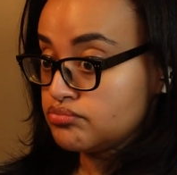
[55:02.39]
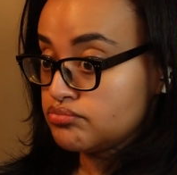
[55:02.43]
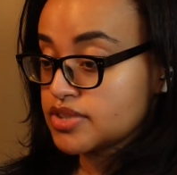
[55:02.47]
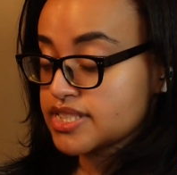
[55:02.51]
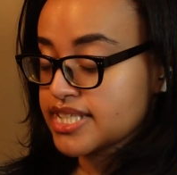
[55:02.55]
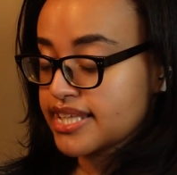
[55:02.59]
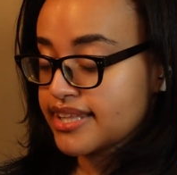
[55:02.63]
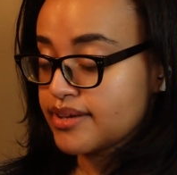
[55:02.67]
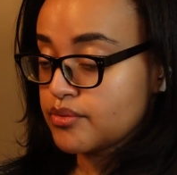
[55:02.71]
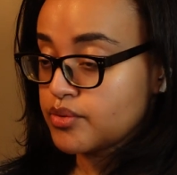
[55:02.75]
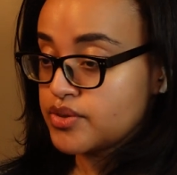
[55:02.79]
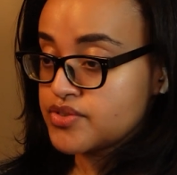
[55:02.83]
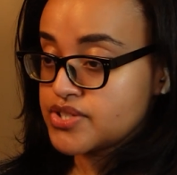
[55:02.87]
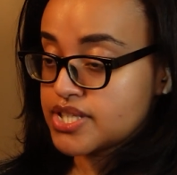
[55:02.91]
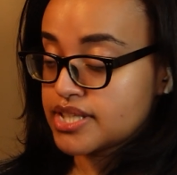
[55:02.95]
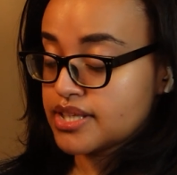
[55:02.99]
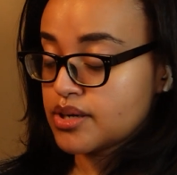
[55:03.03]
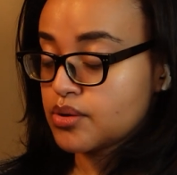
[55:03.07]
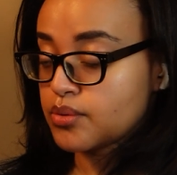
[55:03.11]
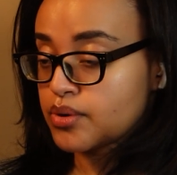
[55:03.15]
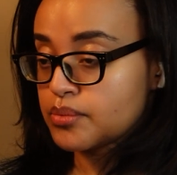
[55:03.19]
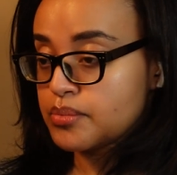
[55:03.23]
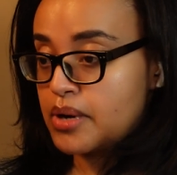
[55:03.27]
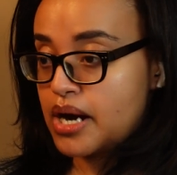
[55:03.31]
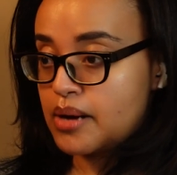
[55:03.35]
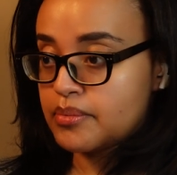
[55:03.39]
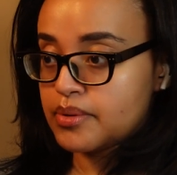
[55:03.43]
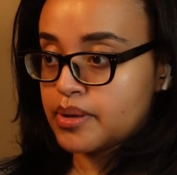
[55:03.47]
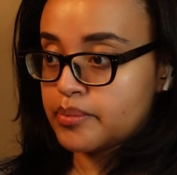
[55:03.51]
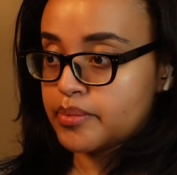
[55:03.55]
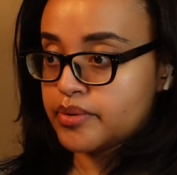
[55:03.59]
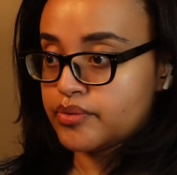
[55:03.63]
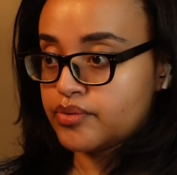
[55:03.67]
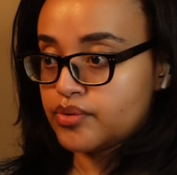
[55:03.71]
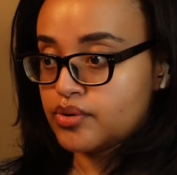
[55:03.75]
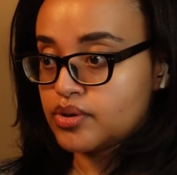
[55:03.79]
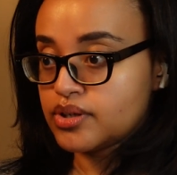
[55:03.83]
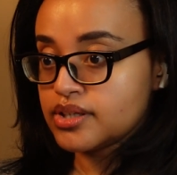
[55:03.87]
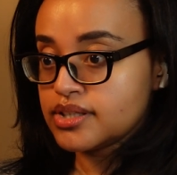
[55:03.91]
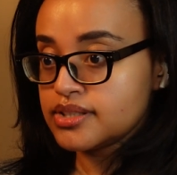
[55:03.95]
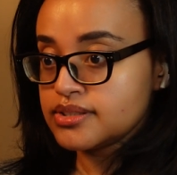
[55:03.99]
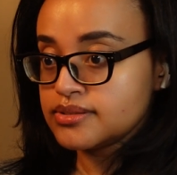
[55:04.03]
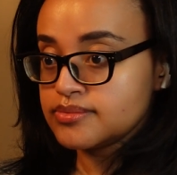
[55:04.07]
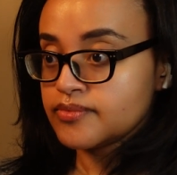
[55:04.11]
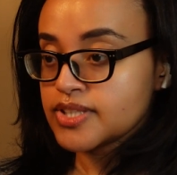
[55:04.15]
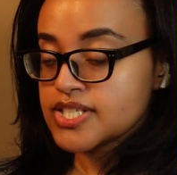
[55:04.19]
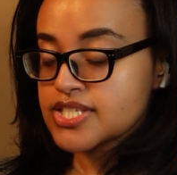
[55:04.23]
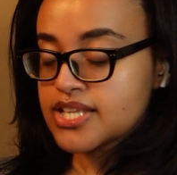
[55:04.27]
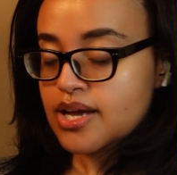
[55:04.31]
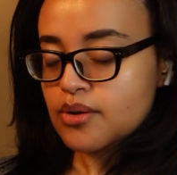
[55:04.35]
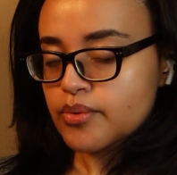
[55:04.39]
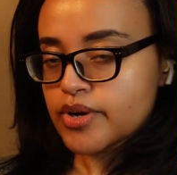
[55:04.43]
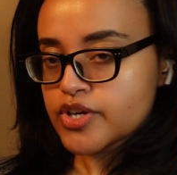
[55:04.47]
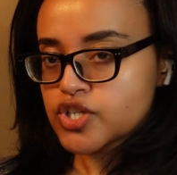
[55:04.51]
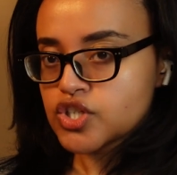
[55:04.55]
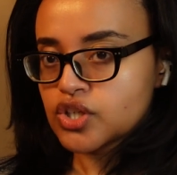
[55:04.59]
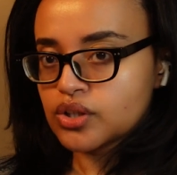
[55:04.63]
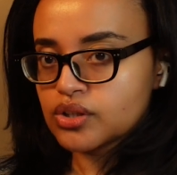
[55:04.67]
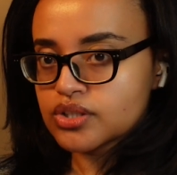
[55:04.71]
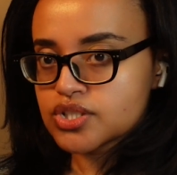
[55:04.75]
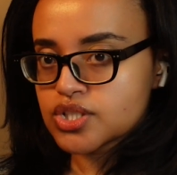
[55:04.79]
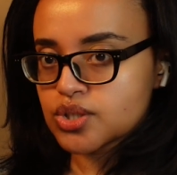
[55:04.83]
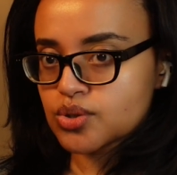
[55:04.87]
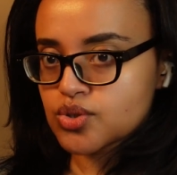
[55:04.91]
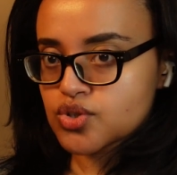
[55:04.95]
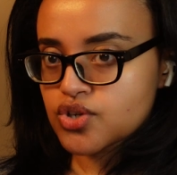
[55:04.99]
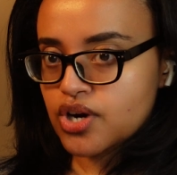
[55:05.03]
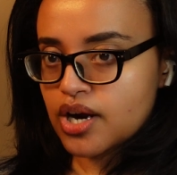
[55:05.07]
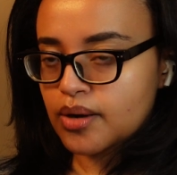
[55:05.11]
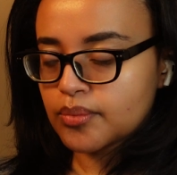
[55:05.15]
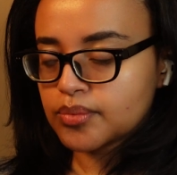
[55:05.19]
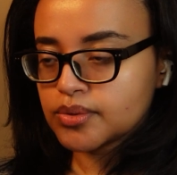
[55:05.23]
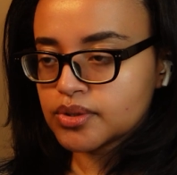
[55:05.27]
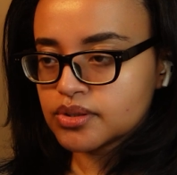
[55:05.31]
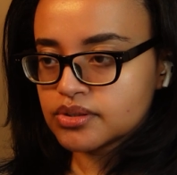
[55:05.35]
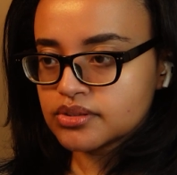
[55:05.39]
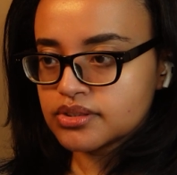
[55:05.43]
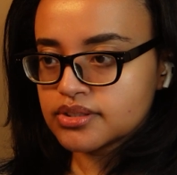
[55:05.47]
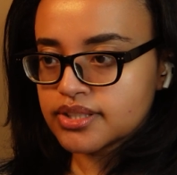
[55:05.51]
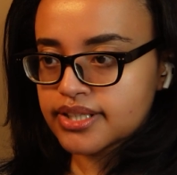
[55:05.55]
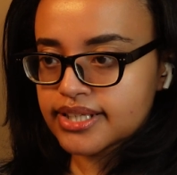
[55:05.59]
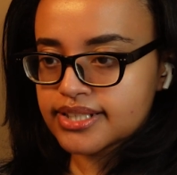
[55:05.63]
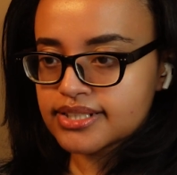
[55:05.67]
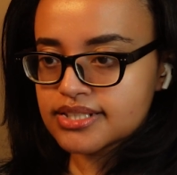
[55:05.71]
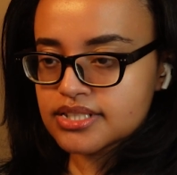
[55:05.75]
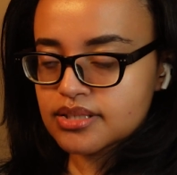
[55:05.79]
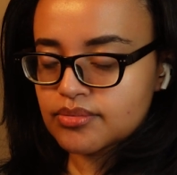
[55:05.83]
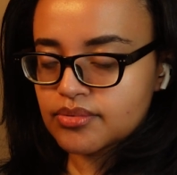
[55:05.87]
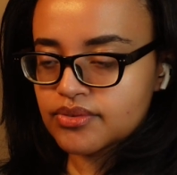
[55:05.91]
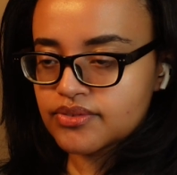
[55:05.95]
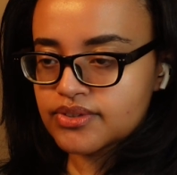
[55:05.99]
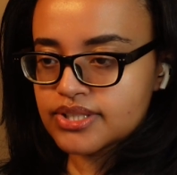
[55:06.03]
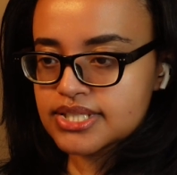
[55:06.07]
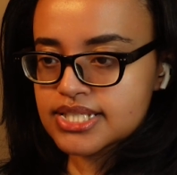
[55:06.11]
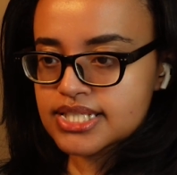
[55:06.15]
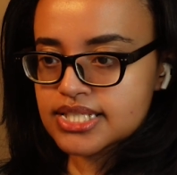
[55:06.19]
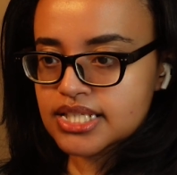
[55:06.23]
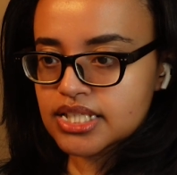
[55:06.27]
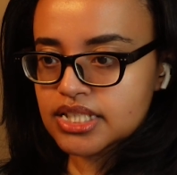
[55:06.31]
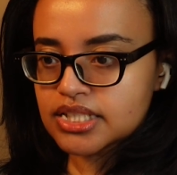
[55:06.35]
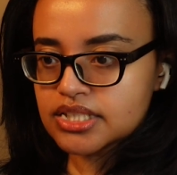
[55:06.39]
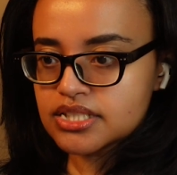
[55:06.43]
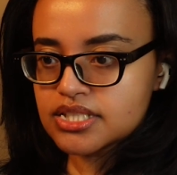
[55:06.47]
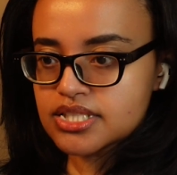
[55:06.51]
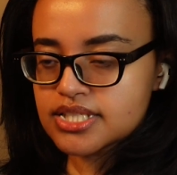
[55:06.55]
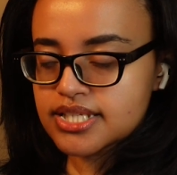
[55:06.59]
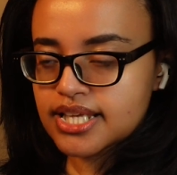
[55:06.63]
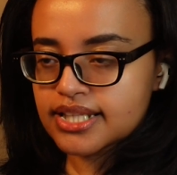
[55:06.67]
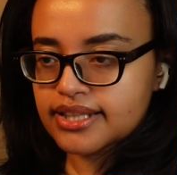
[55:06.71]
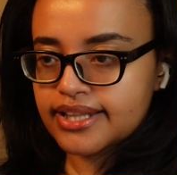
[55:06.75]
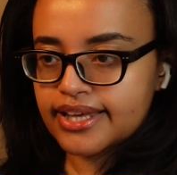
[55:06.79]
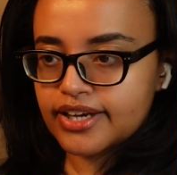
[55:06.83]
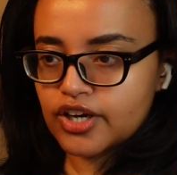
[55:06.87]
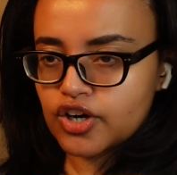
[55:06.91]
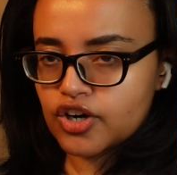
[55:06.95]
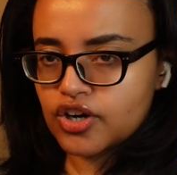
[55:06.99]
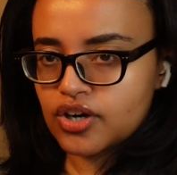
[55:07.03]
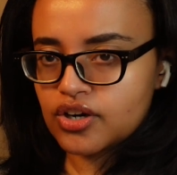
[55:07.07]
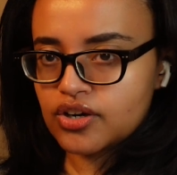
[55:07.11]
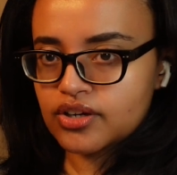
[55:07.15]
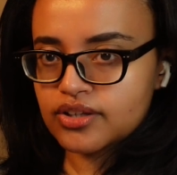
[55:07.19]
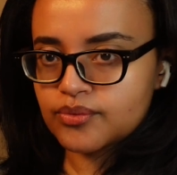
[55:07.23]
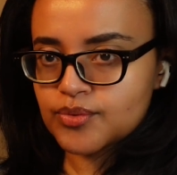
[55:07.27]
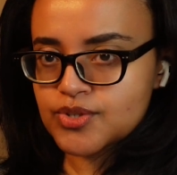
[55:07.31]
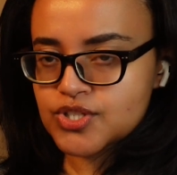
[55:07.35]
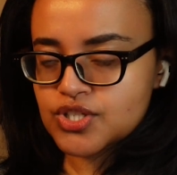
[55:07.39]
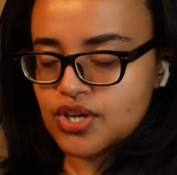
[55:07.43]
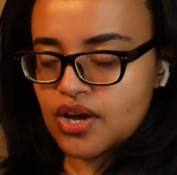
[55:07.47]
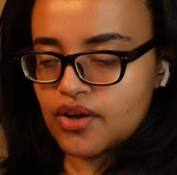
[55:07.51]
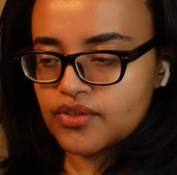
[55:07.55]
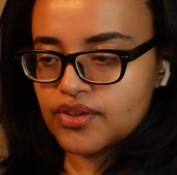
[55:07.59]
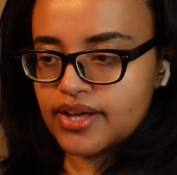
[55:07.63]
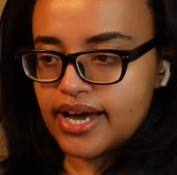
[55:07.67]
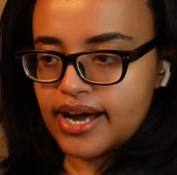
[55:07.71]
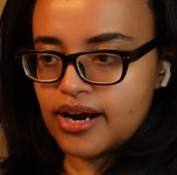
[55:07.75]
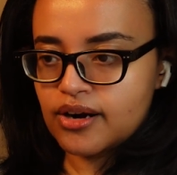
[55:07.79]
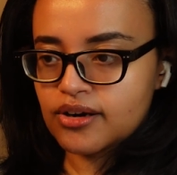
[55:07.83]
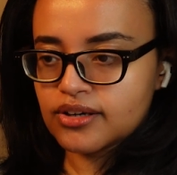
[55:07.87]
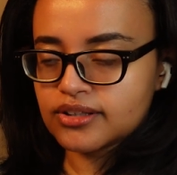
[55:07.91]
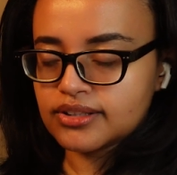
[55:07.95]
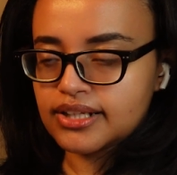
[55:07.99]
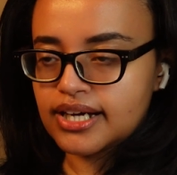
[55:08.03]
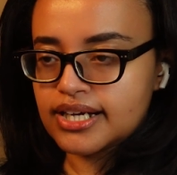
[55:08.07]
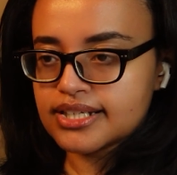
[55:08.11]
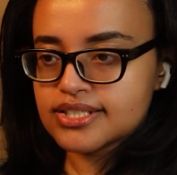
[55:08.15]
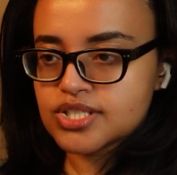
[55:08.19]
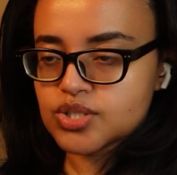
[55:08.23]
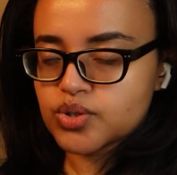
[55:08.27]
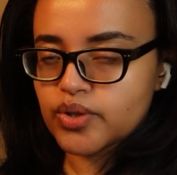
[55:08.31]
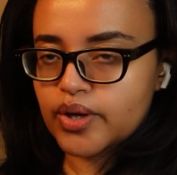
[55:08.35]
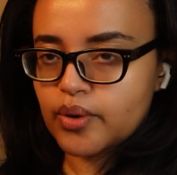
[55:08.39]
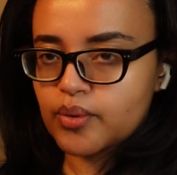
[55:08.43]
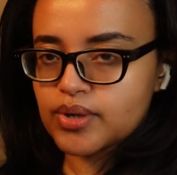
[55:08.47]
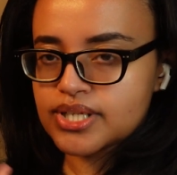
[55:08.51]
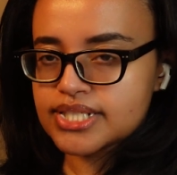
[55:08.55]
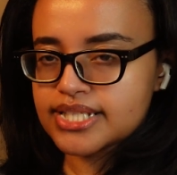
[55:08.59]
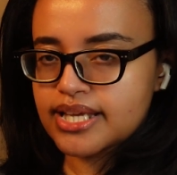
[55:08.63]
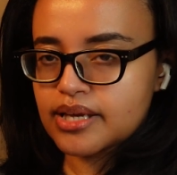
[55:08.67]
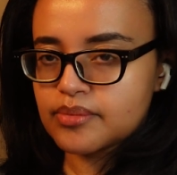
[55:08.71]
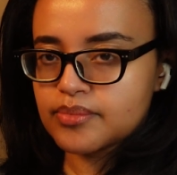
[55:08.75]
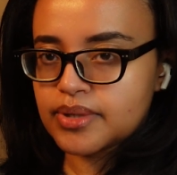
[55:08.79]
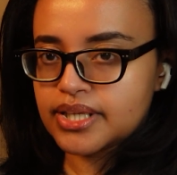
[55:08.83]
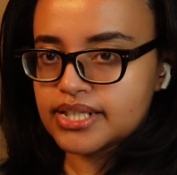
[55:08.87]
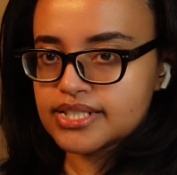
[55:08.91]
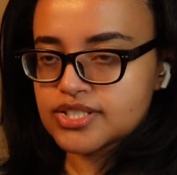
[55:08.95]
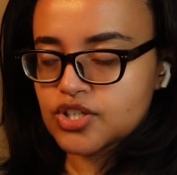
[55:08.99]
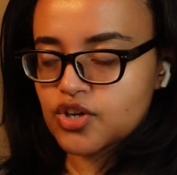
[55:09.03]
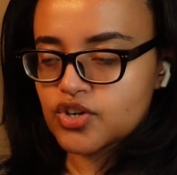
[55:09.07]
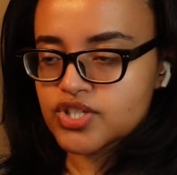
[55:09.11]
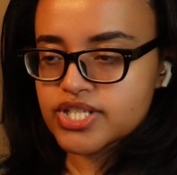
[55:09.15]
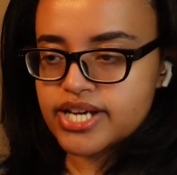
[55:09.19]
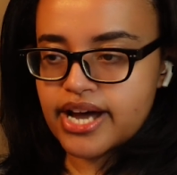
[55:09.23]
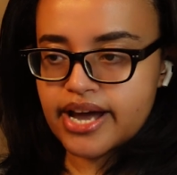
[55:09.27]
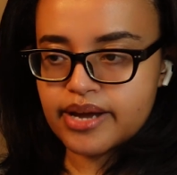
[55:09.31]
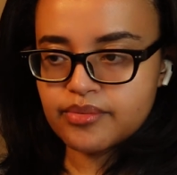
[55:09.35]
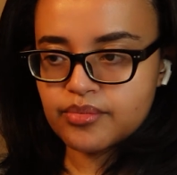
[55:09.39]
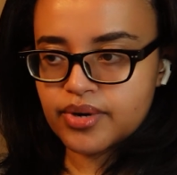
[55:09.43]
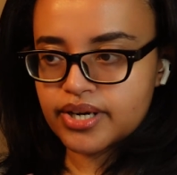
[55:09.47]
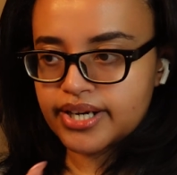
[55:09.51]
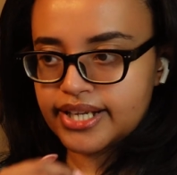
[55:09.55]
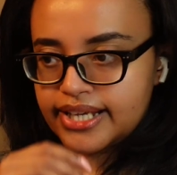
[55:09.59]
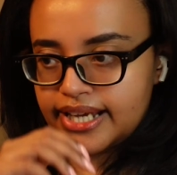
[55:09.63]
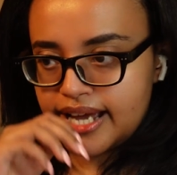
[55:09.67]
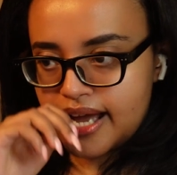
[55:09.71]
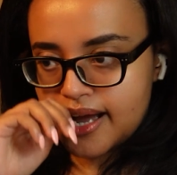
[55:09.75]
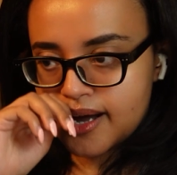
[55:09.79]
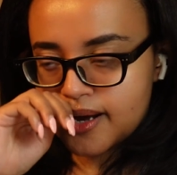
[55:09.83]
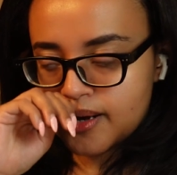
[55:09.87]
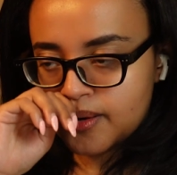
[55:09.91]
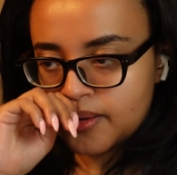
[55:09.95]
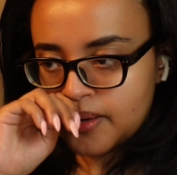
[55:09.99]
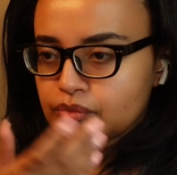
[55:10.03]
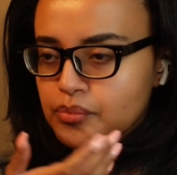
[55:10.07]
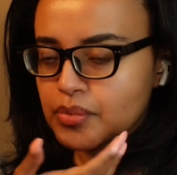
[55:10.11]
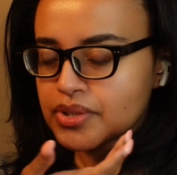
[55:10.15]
Because I think we've seen that word pop up before. Is that why she looks so troubled in some of these scenes? And like we saw the hourglass. So like what does that mean? Is her time running out?